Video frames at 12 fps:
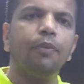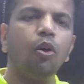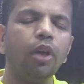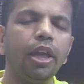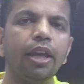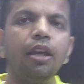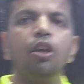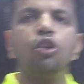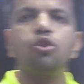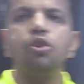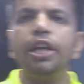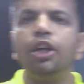okay,
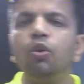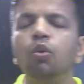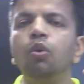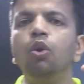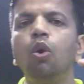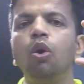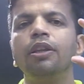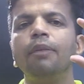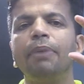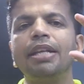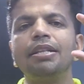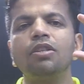so you need to load the
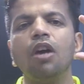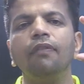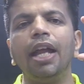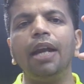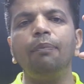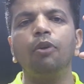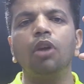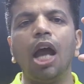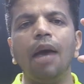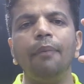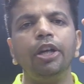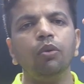pages of that
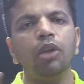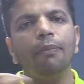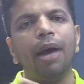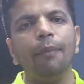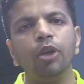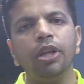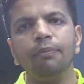program into the memory.